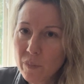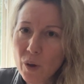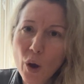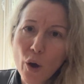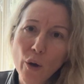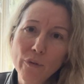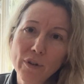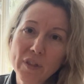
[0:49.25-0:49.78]

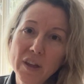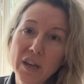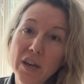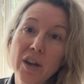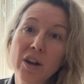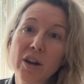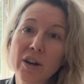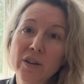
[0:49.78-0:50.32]
over the
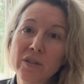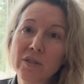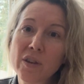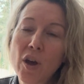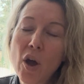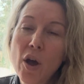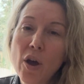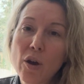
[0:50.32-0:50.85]
years,
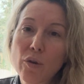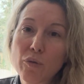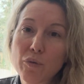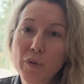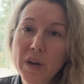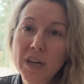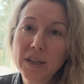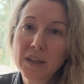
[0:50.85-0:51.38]

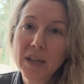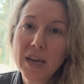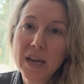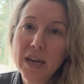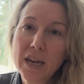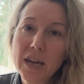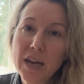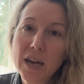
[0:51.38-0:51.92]

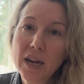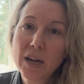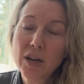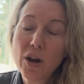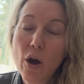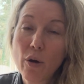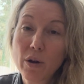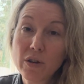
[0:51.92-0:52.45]
really
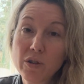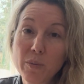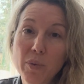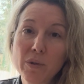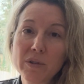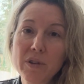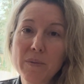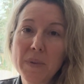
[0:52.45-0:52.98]

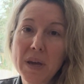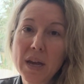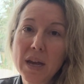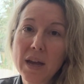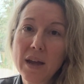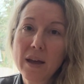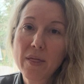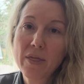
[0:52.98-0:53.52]
noticeable to
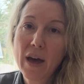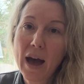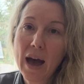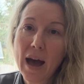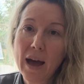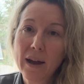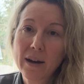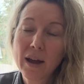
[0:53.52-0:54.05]
me
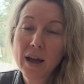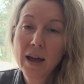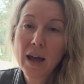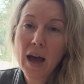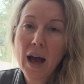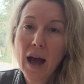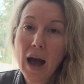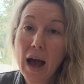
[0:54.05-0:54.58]
that
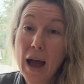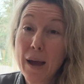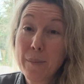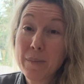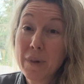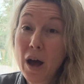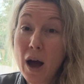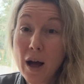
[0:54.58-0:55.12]

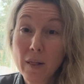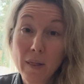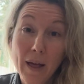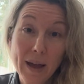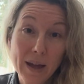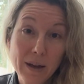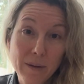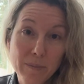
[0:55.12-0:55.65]
I'm not
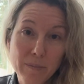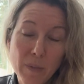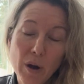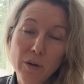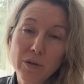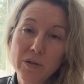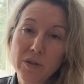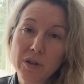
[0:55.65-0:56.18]
like
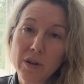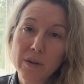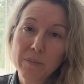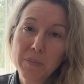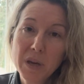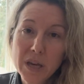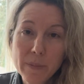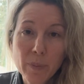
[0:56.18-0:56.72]
most
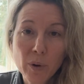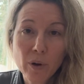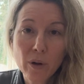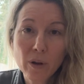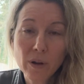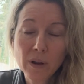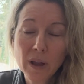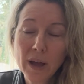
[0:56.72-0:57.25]

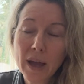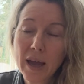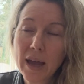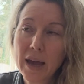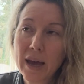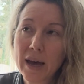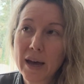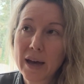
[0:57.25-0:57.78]
people,
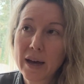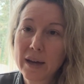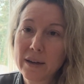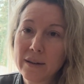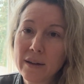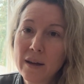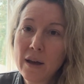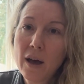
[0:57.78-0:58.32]

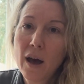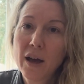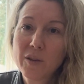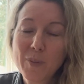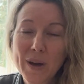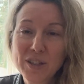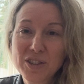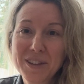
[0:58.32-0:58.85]
and
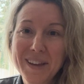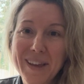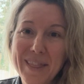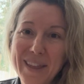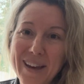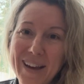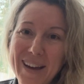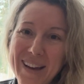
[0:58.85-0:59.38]
especially
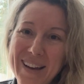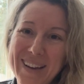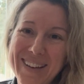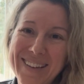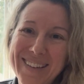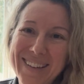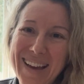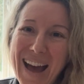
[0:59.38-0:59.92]
the
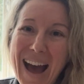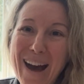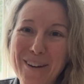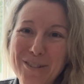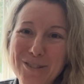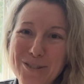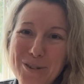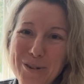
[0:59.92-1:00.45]

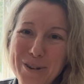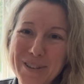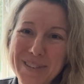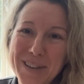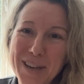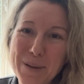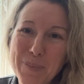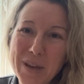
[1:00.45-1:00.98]

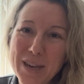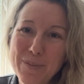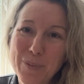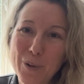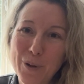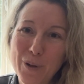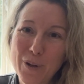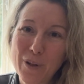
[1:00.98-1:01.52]
outdoorsy
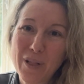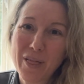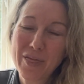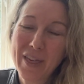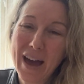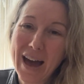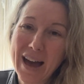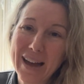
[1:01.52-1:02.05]
people
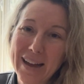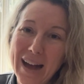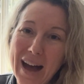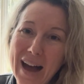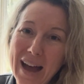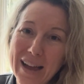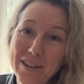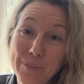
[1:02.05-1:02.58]
that
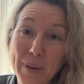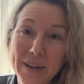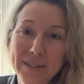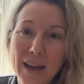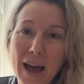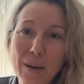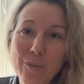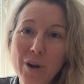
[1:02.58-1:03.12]
I spend
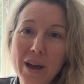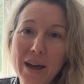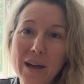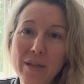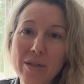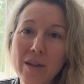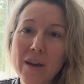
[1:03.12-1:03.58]
time with.